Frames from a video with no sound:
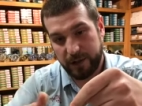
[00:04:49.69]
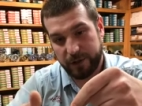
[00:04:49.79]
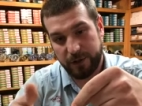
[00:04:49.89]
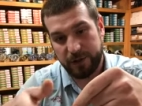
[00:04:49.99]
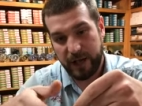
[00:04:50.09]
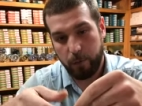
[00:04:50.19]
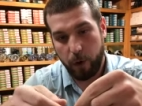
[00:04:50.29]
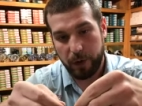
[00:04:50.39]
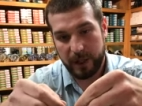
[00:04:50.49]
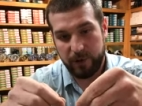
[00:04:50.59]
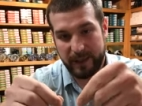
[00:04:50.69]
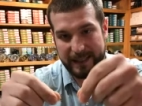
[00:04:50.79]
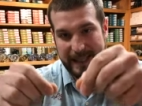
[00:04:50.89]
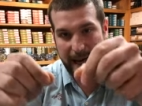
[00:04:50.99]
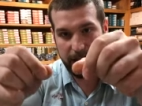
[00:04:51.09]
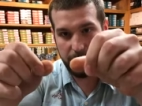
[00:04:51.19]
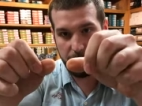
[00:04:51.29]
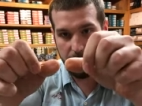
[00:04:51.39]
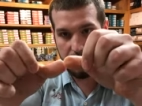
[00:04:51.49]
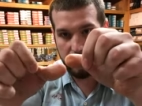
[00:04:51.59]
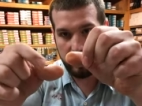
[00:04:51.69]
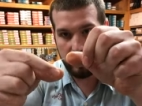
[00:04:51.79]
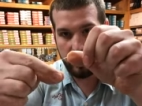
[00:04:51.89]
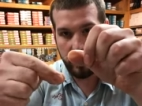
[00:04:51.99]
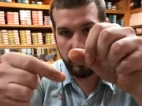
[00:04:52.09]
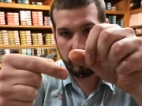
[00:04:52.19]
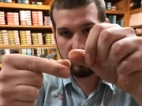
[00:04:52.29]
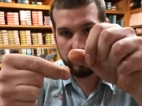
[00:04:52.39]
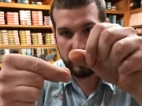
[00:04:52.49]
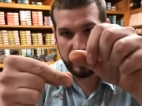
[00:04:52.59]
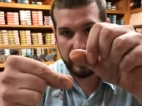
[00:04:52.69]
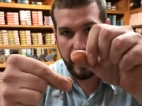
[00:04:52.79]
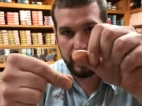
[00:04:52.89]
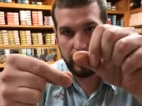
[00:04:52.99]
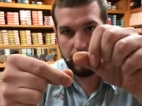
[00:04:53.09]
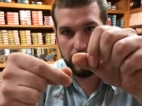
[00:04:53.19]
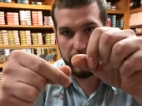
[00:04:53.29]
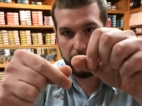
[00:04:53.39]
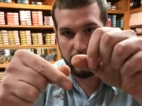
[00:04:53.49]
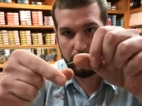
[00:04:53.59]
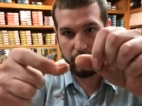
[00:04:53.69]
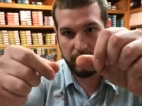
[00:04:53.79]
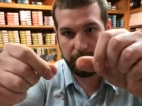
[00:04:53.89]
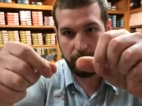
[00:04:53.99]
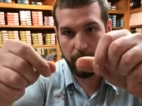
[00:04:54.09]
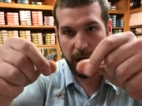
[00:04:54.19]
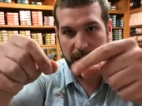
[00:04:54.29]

A surgeon's knot won't give you this 90 degree um, this 90 degree here that I'm looking for.